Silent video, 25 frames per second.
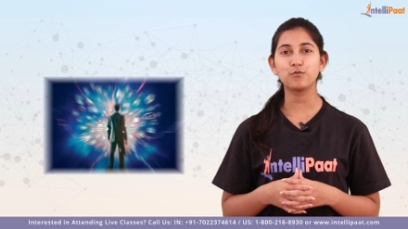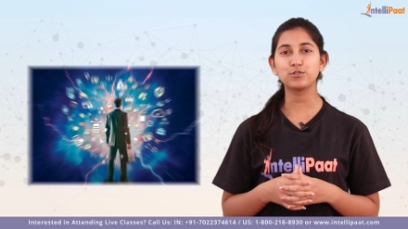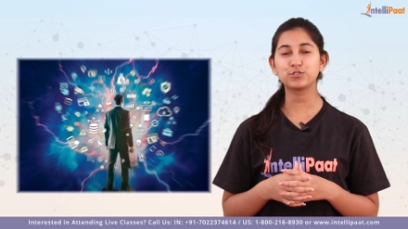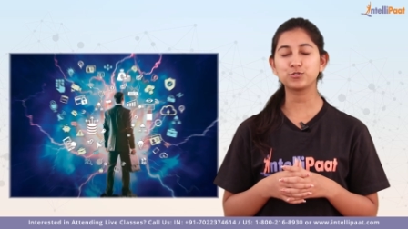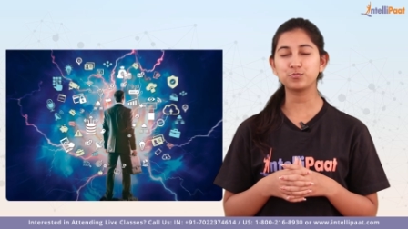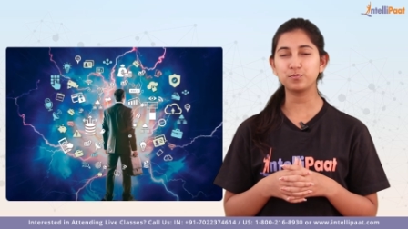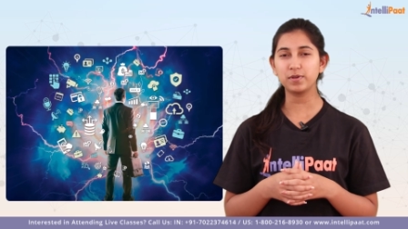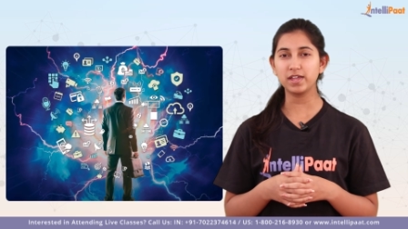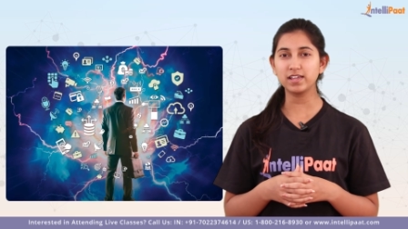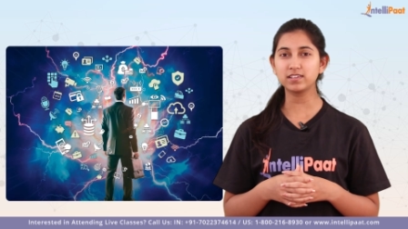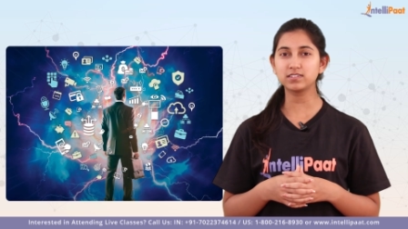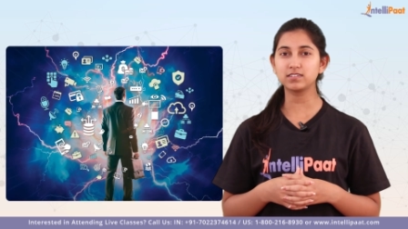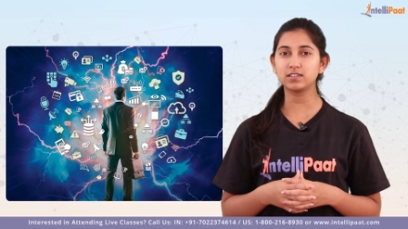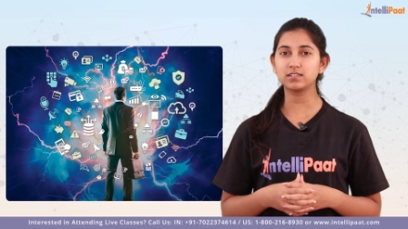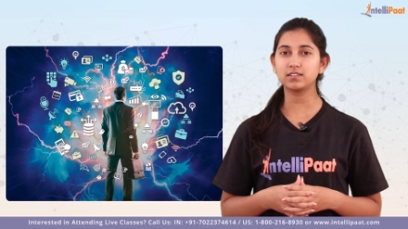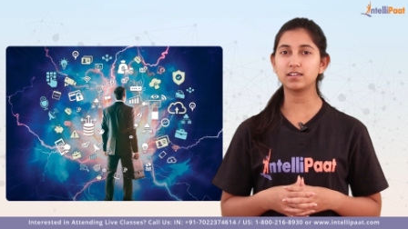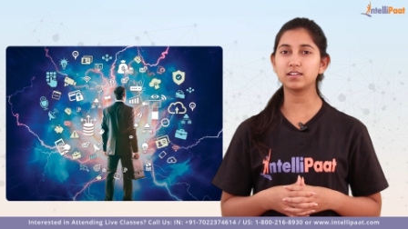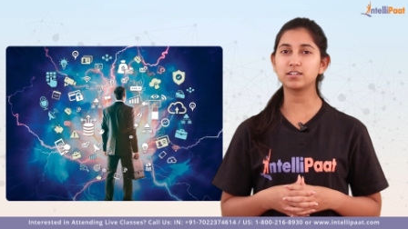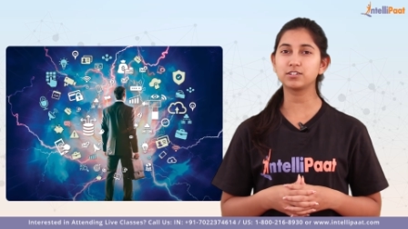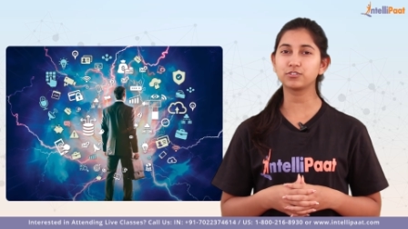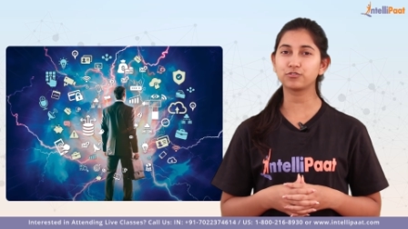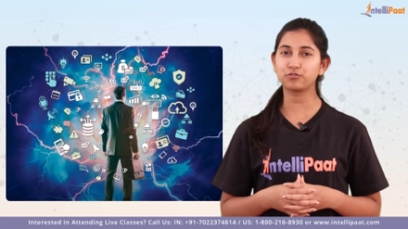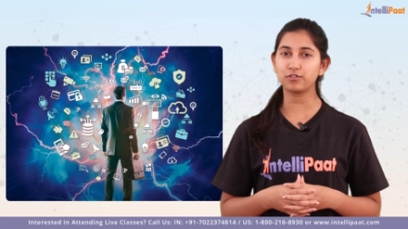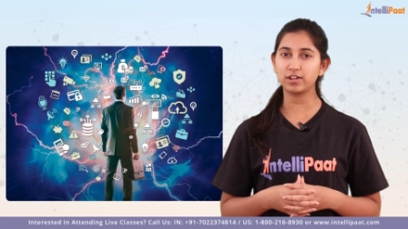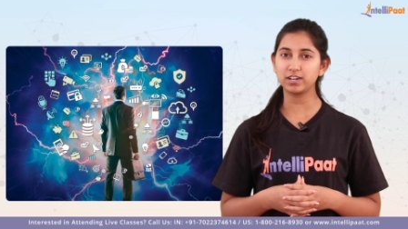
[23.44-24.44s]
which makes it
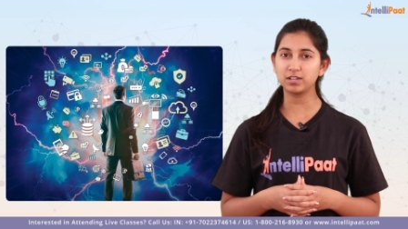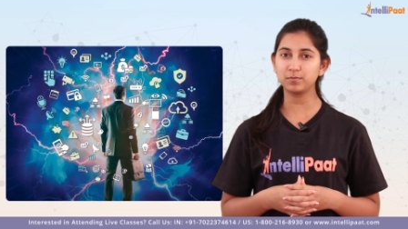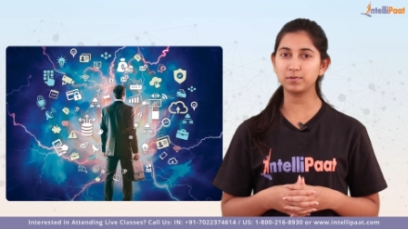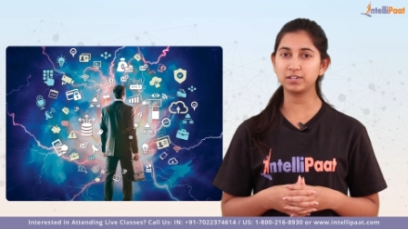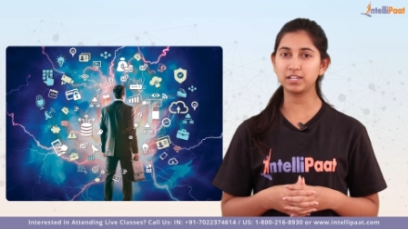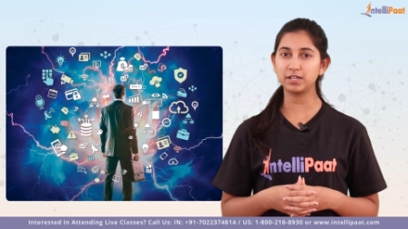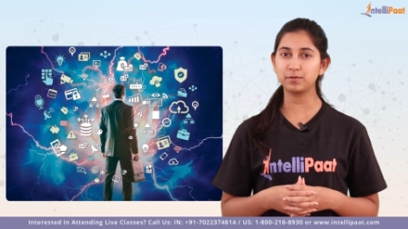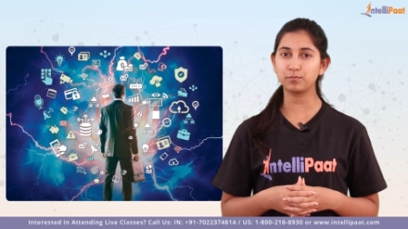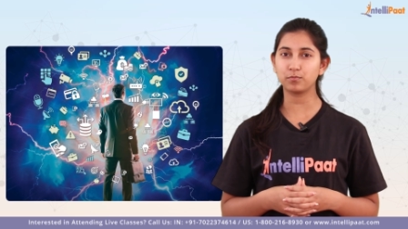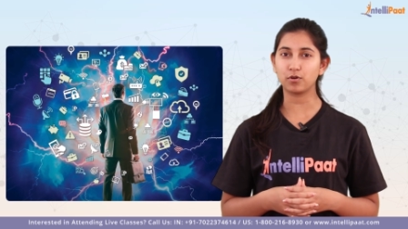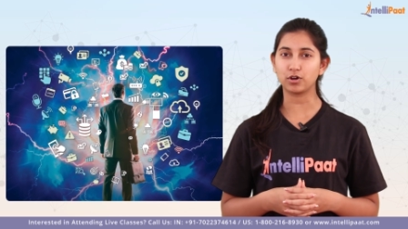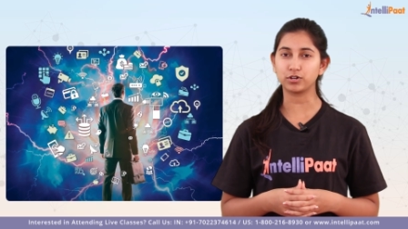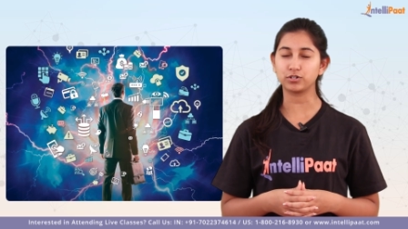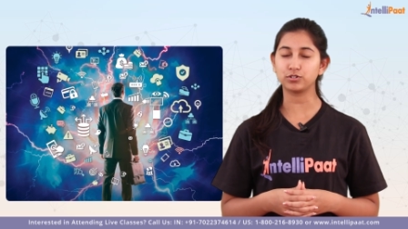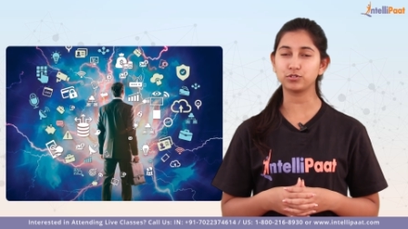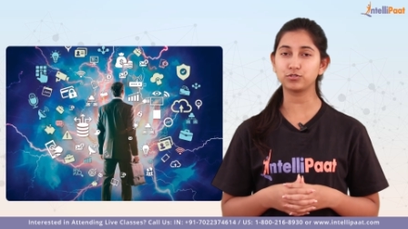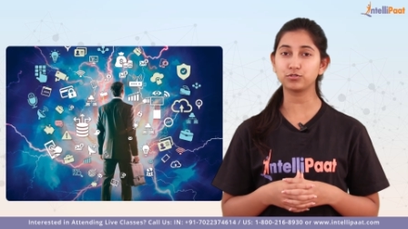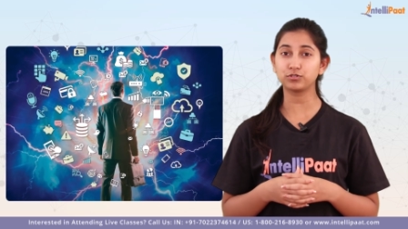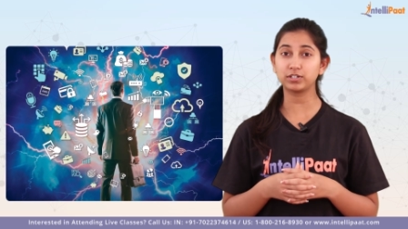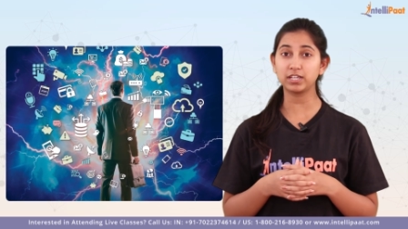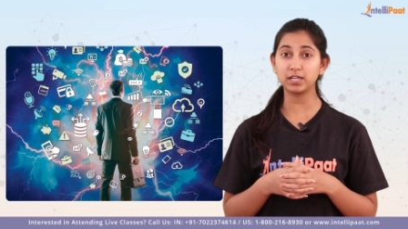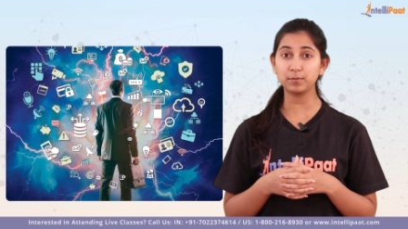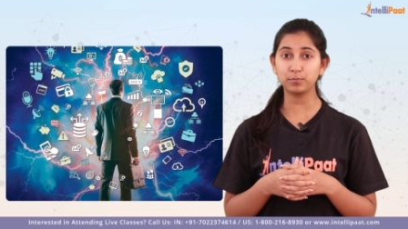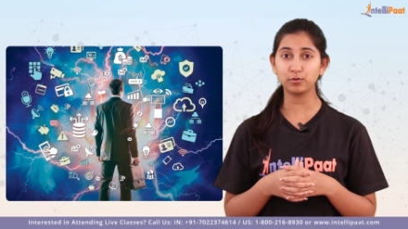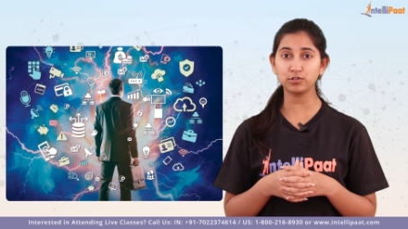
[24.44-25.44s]
incredibly
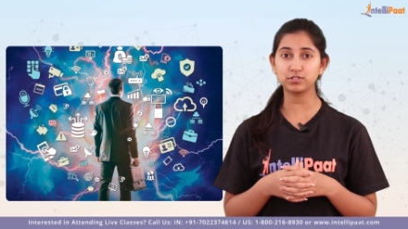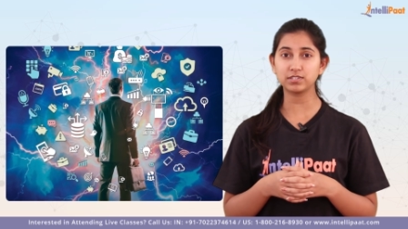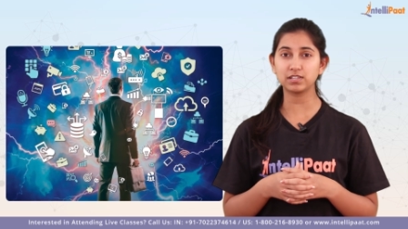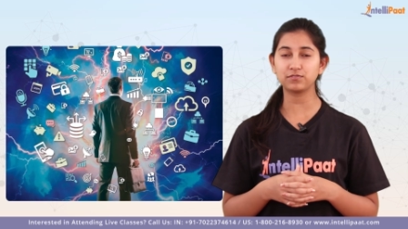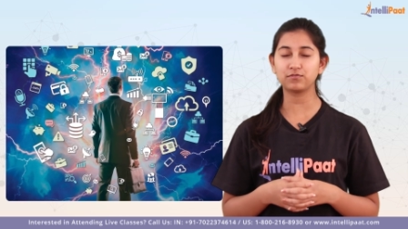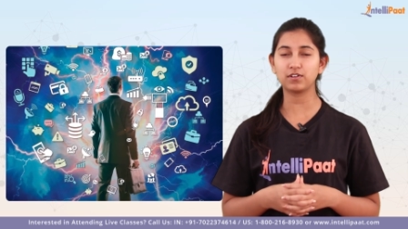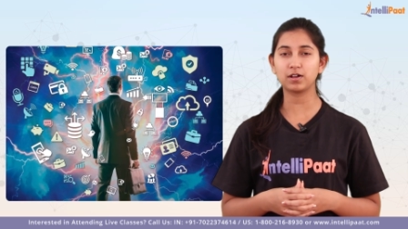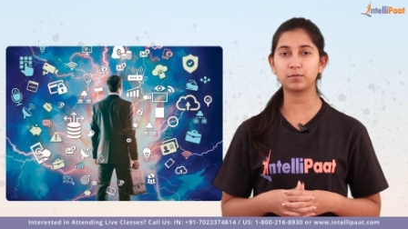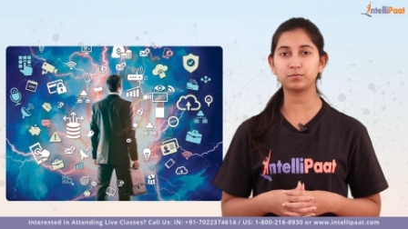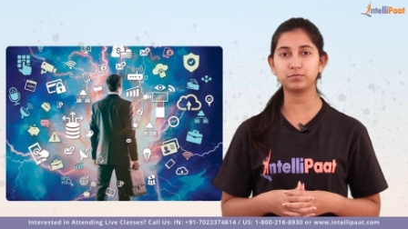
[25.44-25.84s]
important to keep yourself